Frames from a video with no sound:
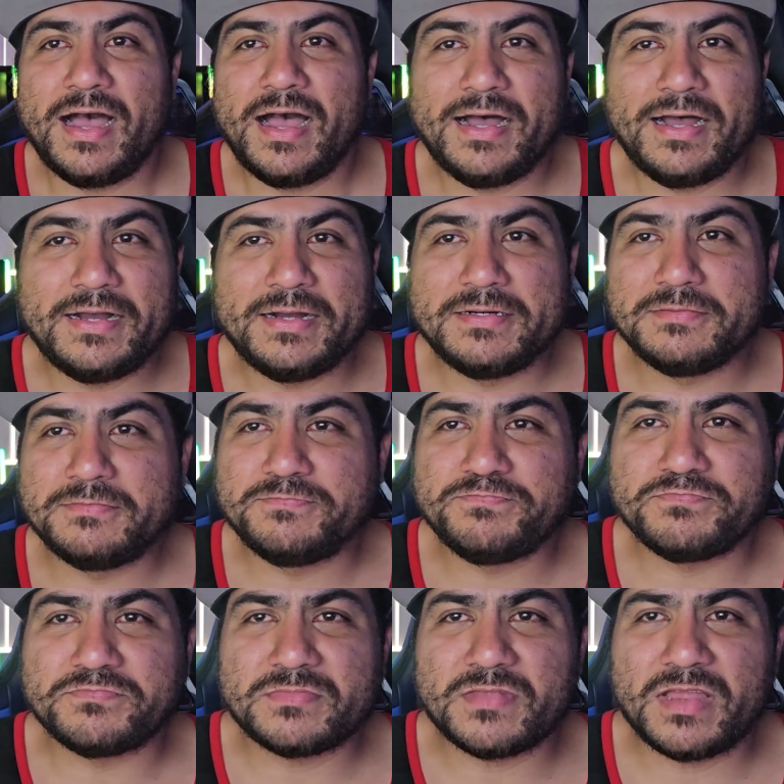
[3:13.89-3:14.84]

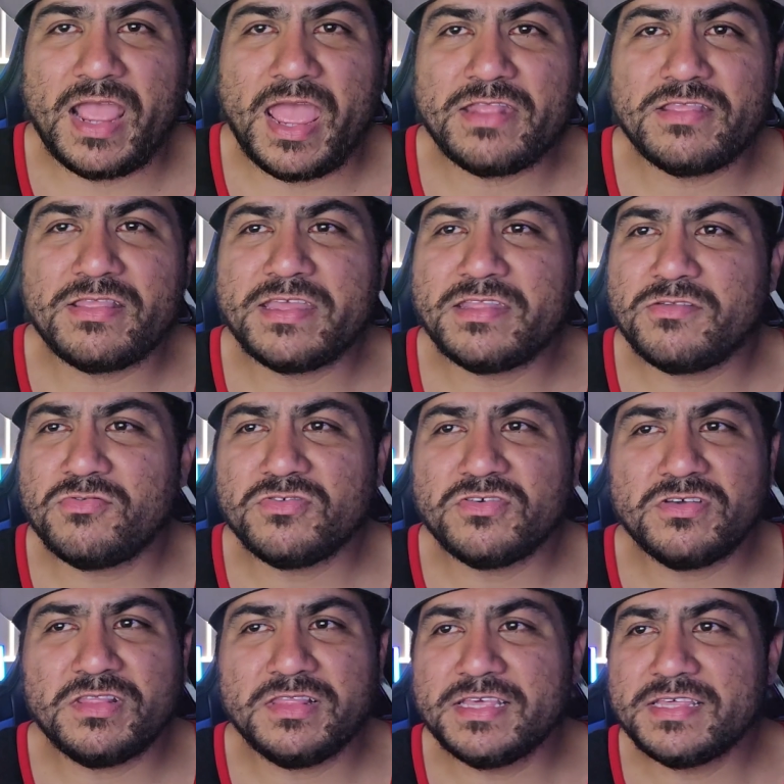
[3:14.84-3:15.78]
And like,
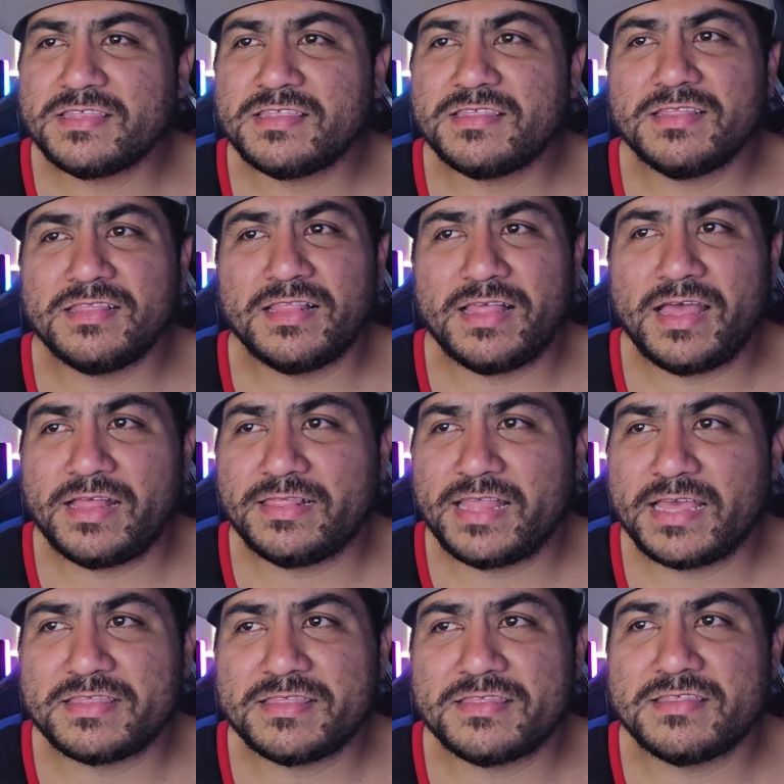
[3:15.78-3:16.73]
there's good
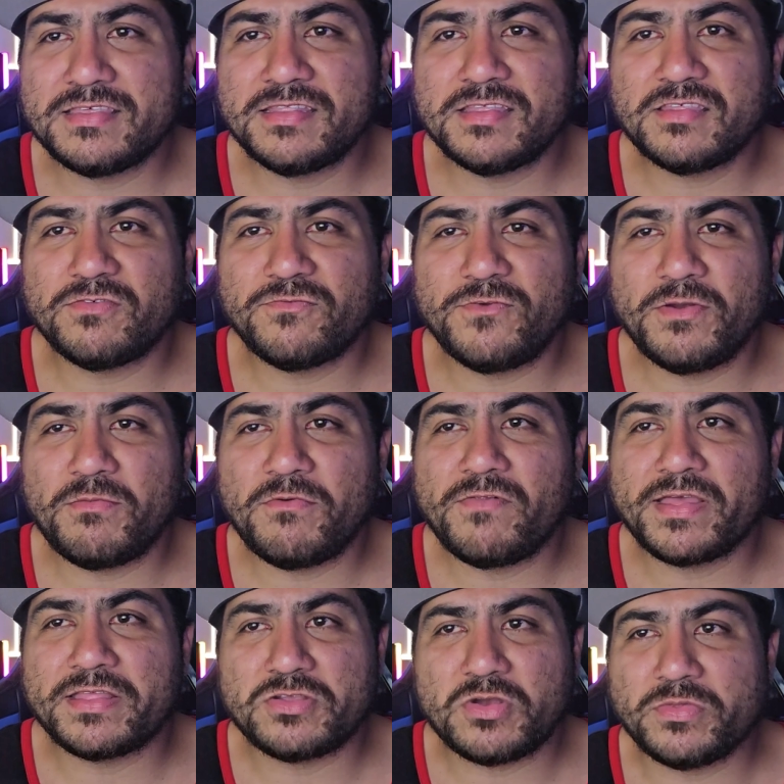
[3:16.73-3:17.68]
lessons in this film
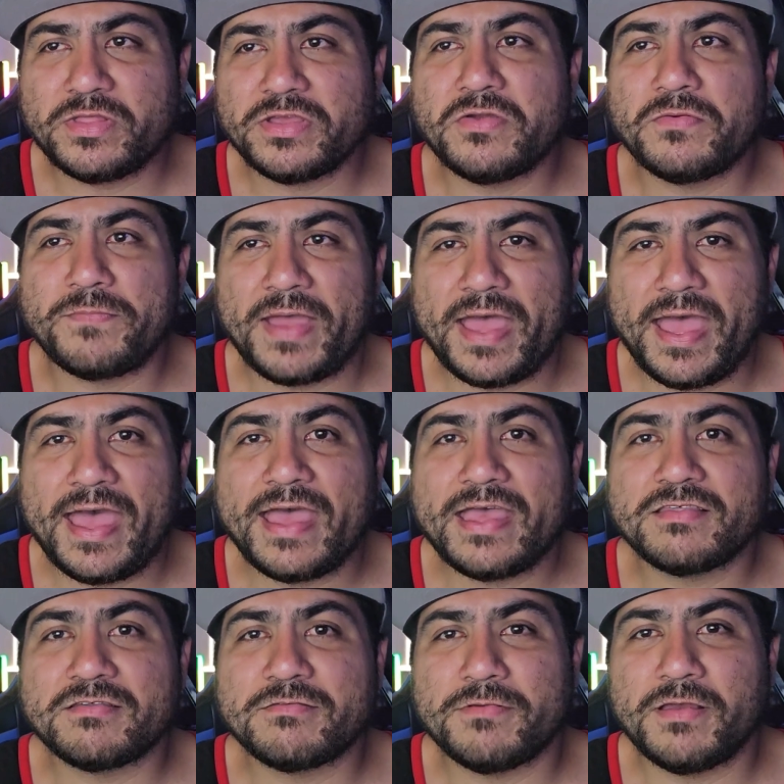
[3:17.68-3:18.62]
of like, don't let your
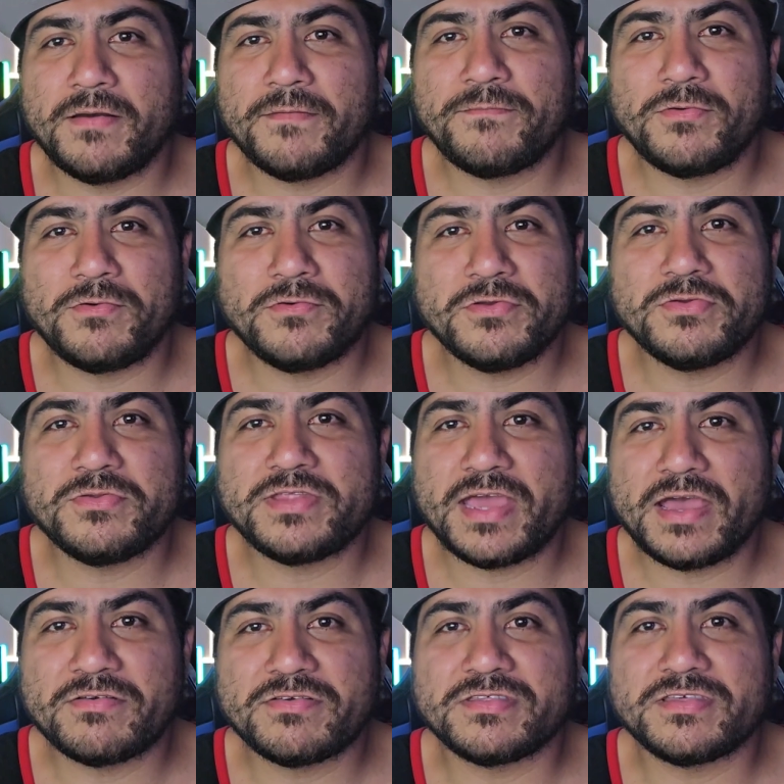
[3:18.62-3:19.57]
past pull you
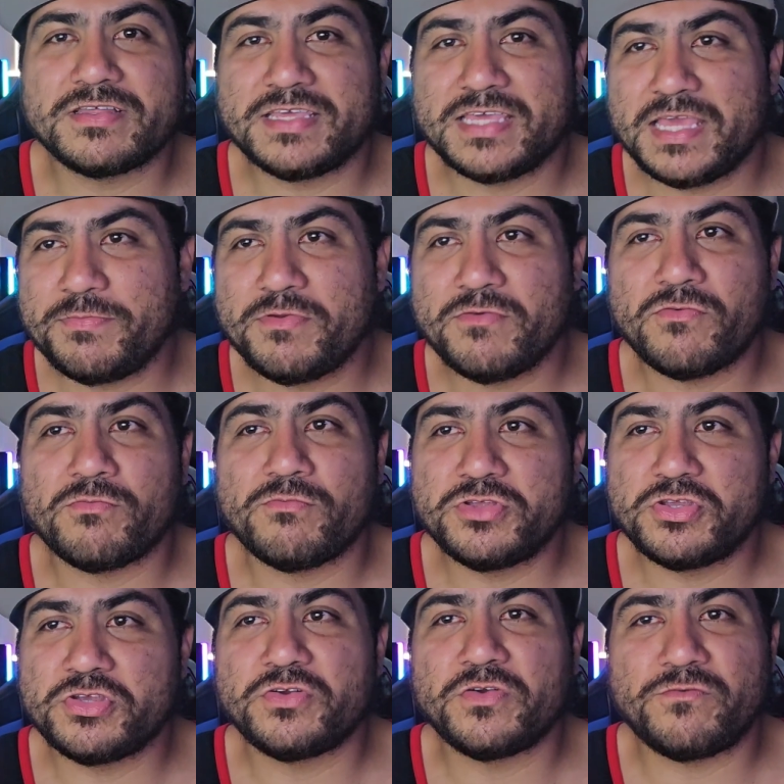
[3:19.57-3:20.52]
down, because it's going to keep you from
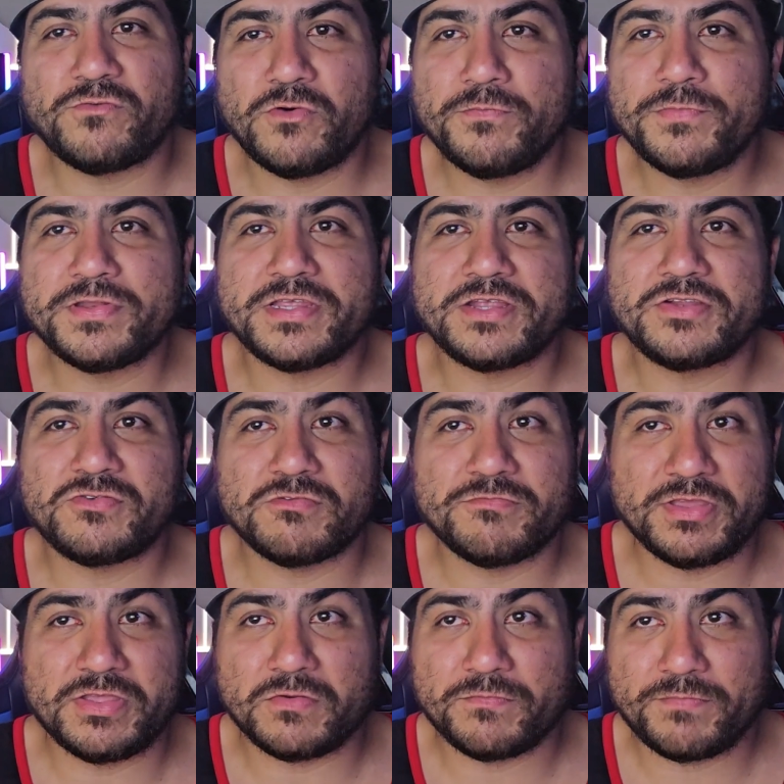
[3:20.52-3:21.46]
reaching your full potential
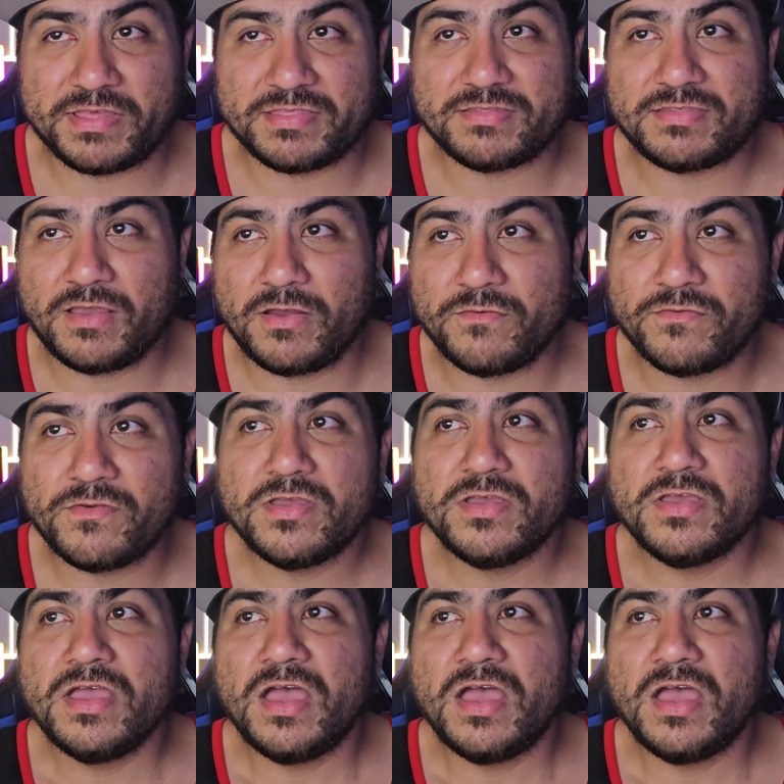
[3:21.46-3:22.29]
and being your best self.